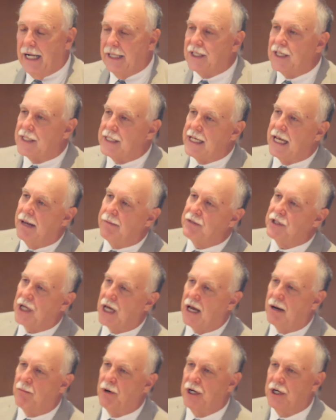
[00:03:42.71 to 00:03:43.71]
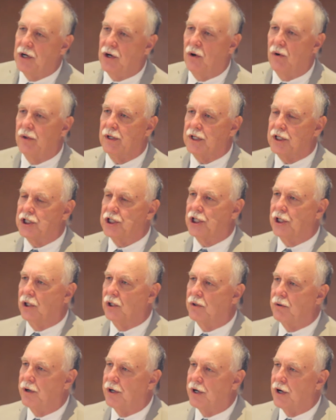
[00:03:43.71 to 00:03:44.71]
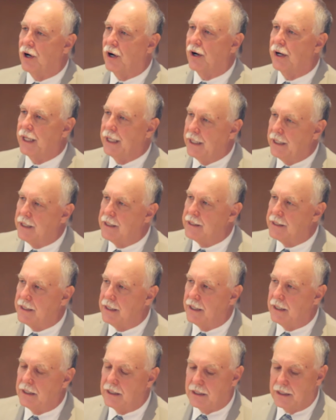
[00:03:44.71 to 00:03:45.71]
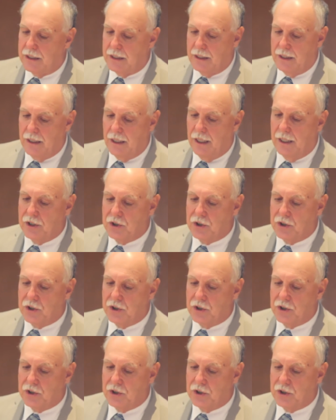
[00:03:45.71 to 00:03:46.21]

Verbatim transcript: At the same time, we know that children are innocent